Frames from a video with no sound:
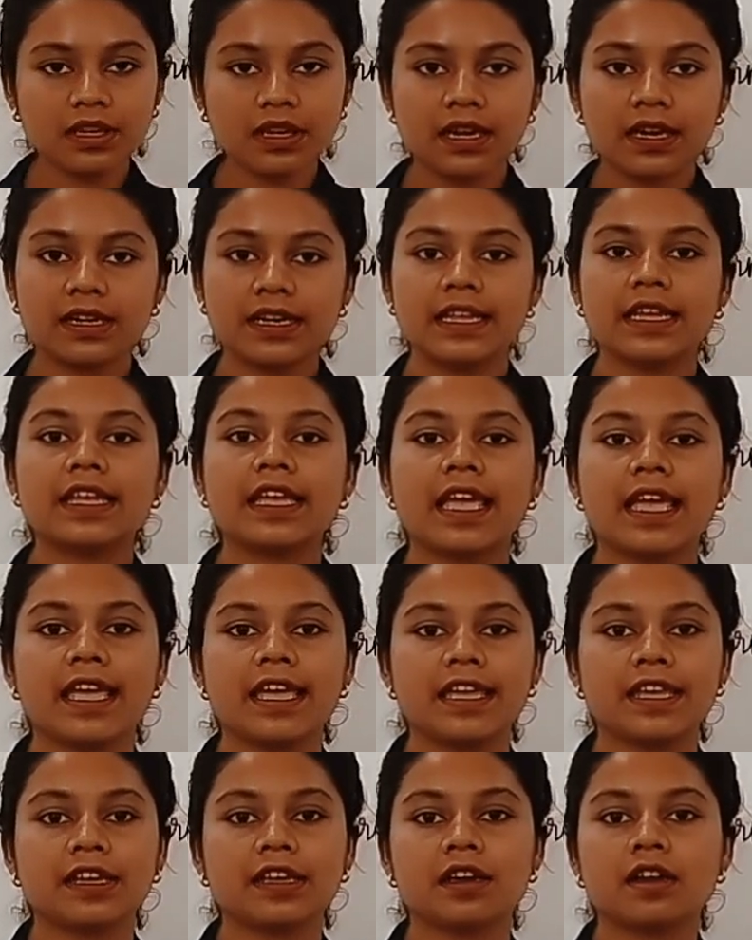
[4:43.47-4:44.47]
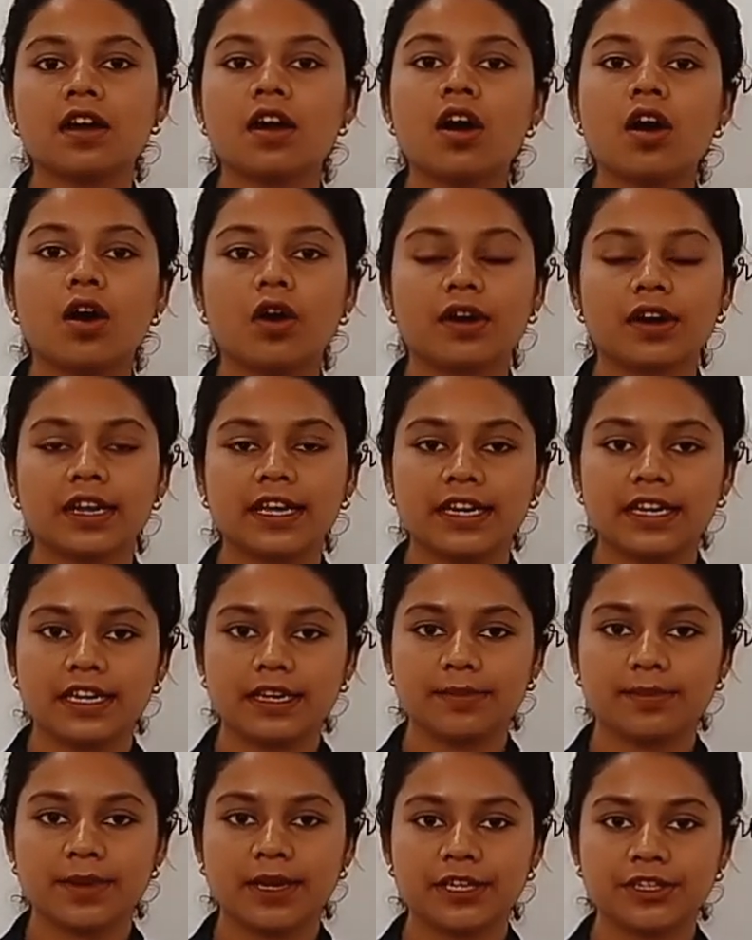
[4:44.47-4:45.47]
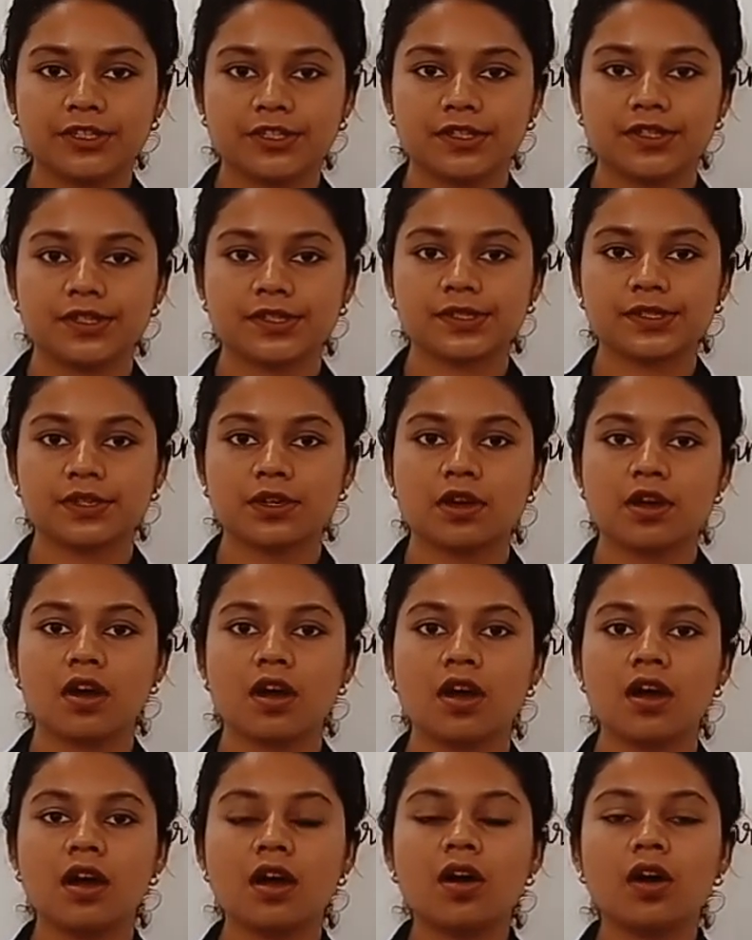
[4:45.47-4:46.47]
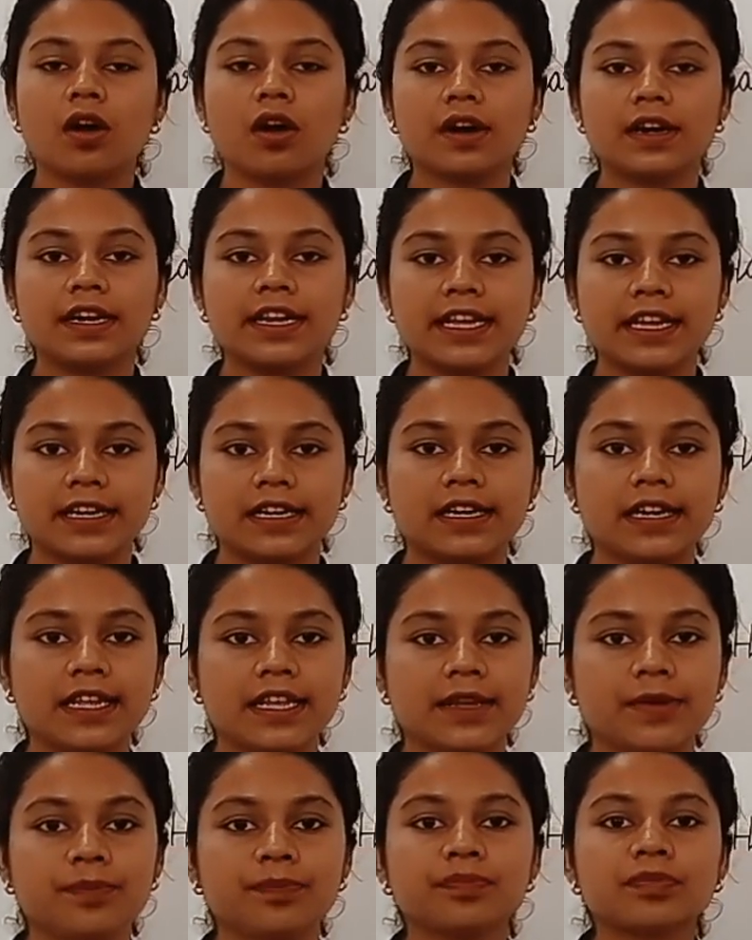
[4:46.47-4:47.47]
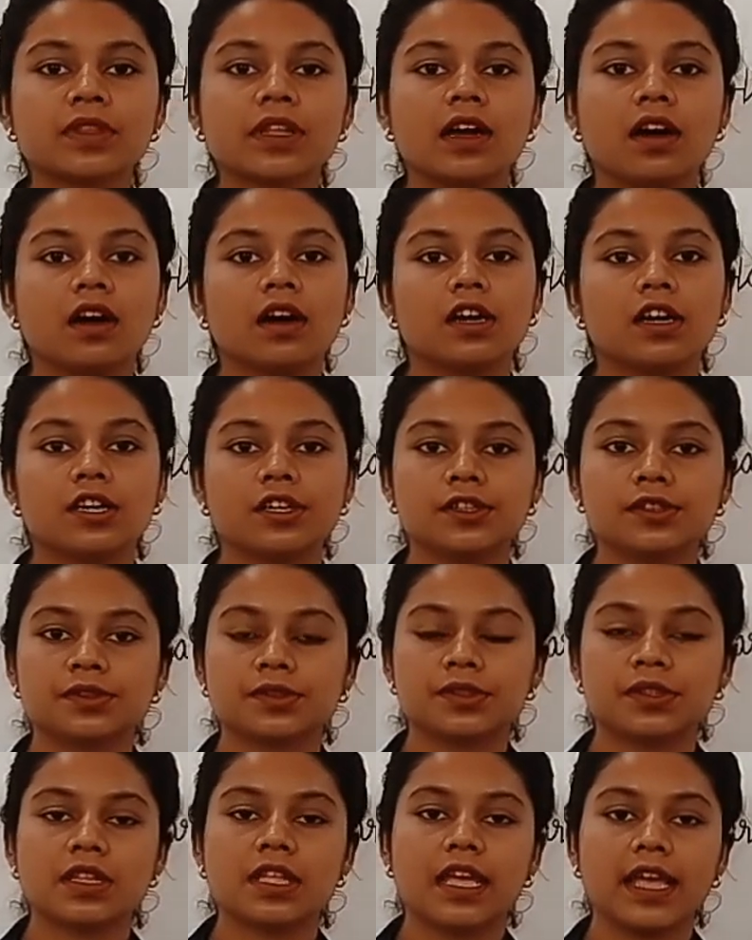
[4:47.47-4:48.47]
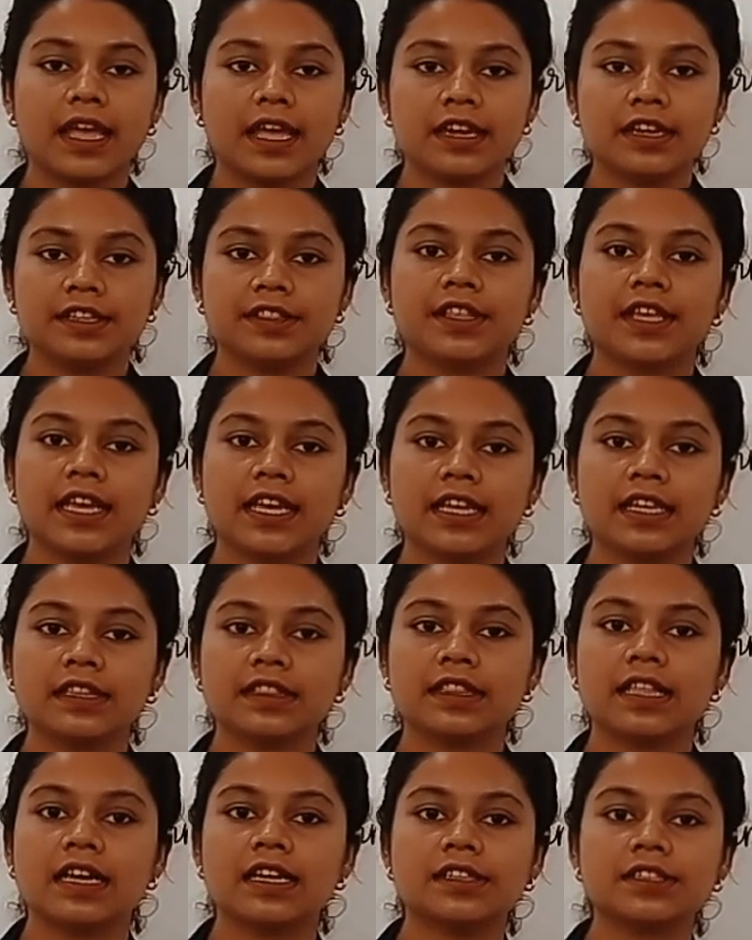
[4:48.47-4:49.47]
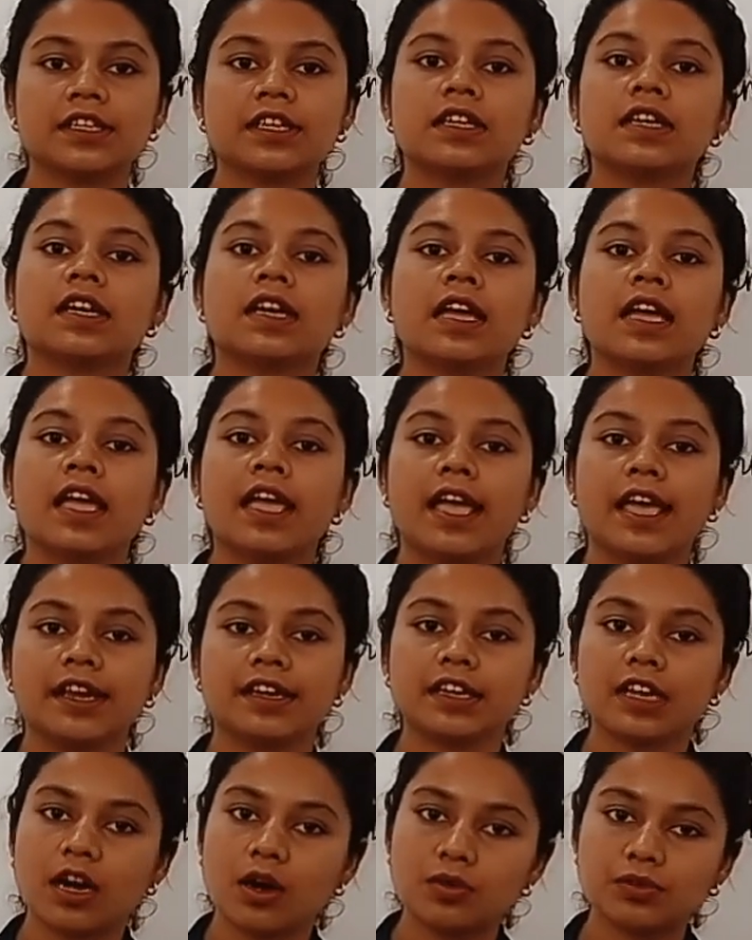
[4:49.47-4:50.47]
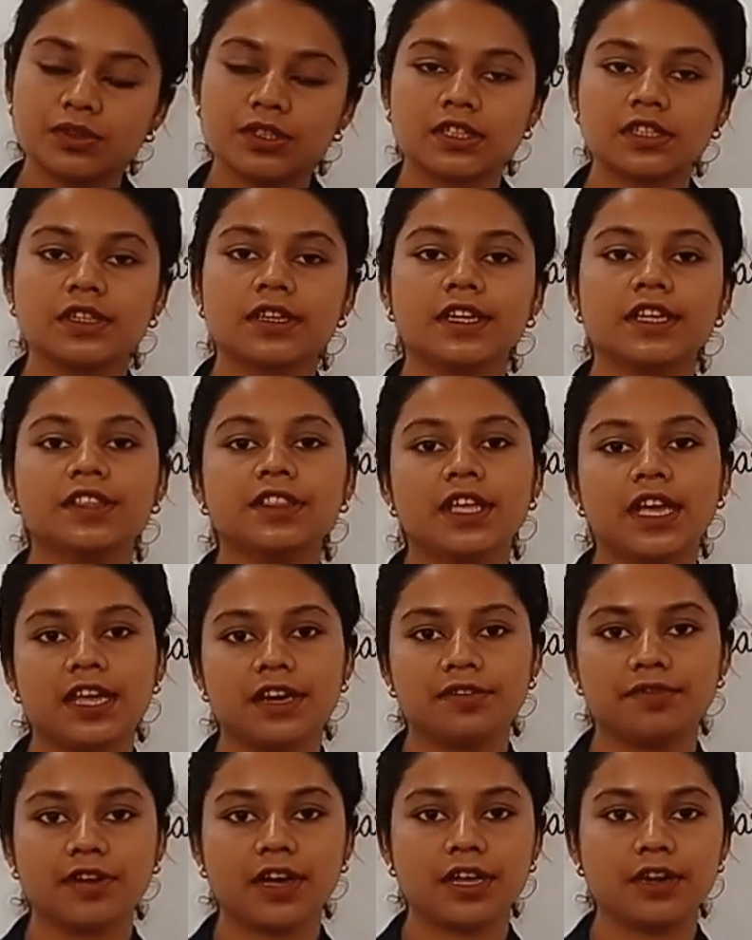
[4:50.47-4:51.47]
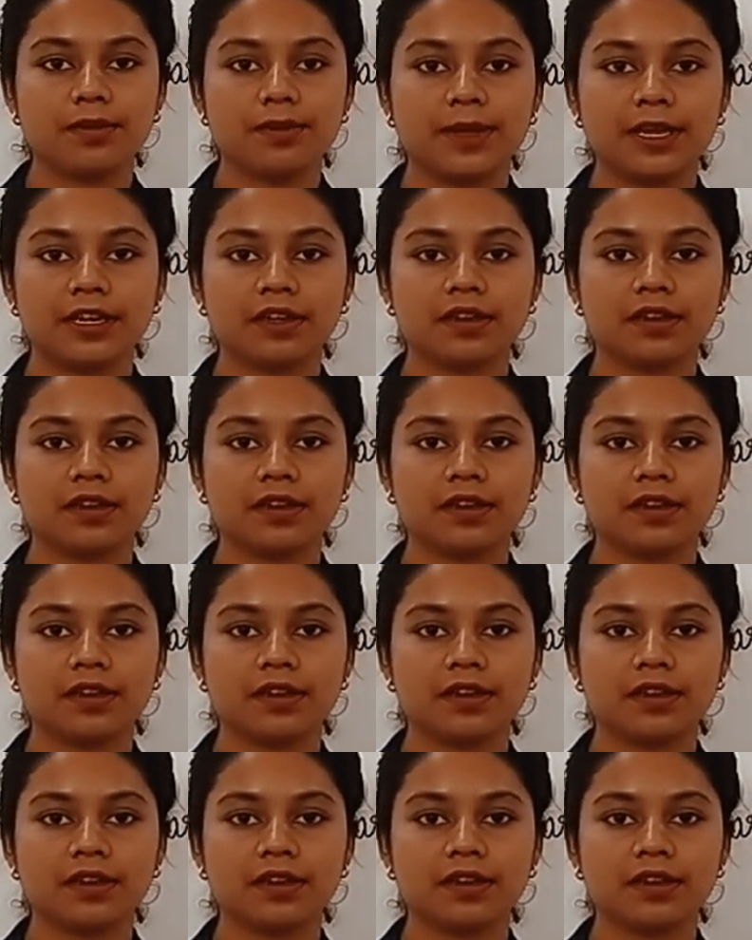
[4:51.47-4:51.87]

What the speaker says: decaying organic matters, or nearly anything that encounter in the environment.